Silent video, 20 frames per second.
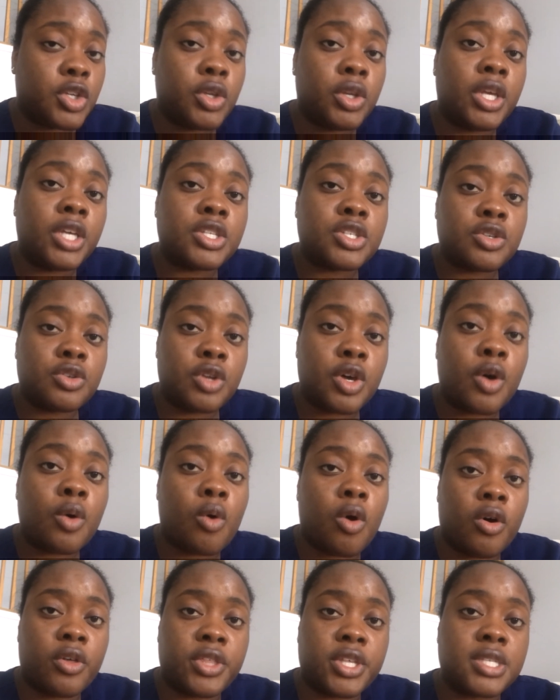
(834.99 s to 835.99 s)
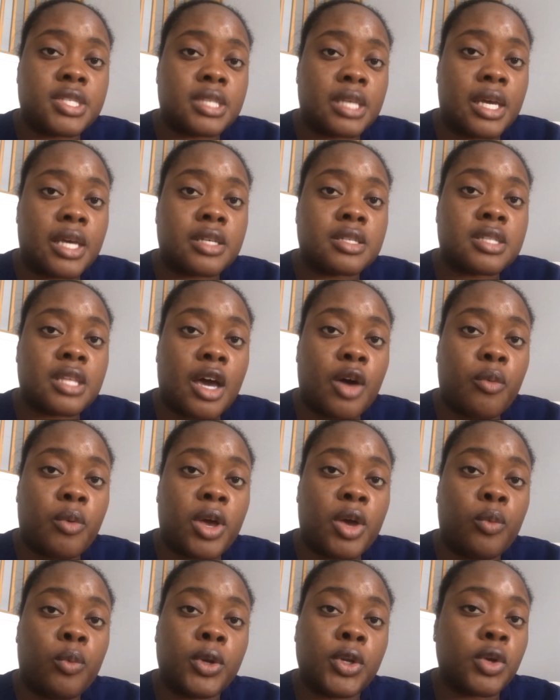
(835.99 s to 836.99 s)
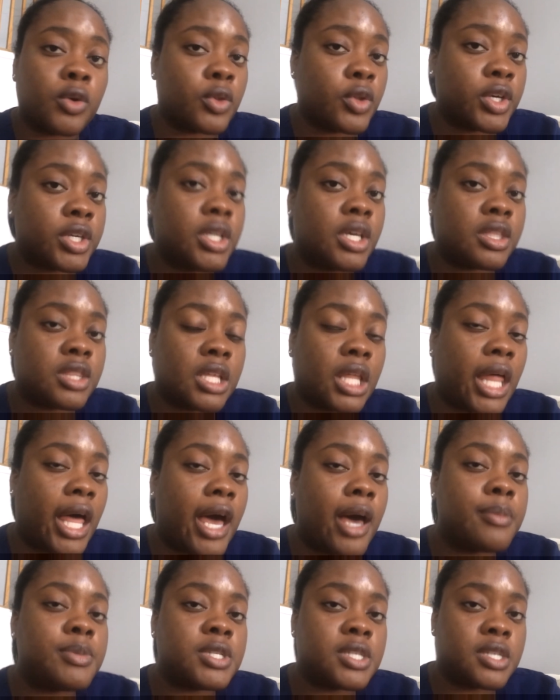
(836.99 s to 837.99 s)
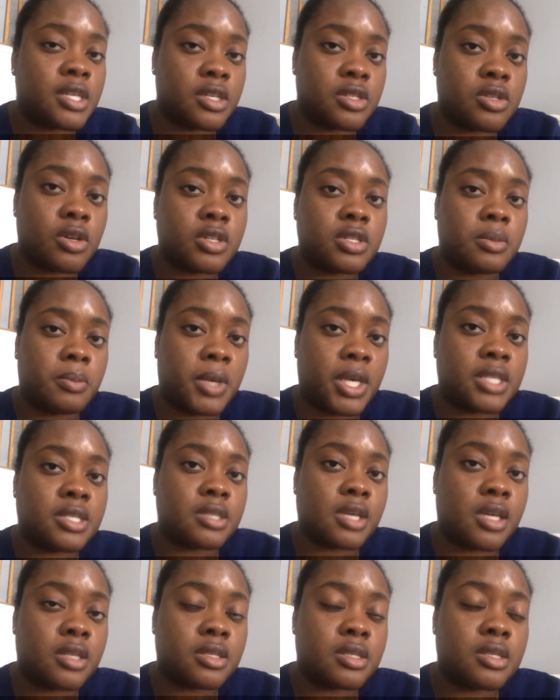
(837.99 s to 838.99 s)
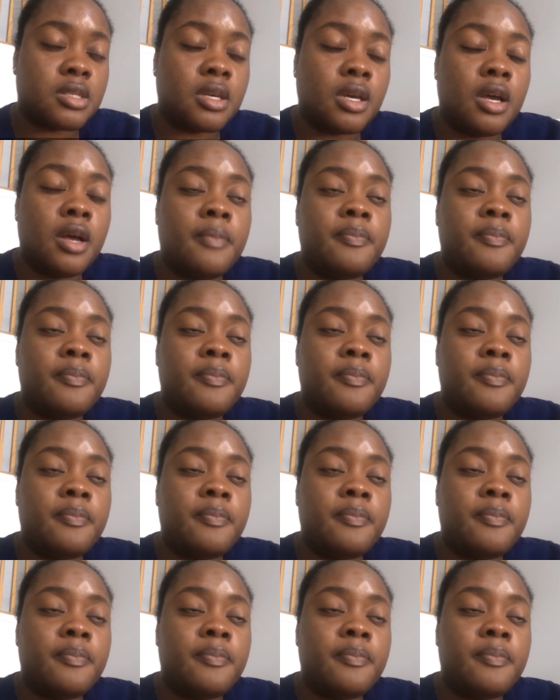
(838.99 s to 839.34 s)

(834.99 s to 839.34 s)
You need to know all these things. That way, when you're looking at the labs, things start to make sense.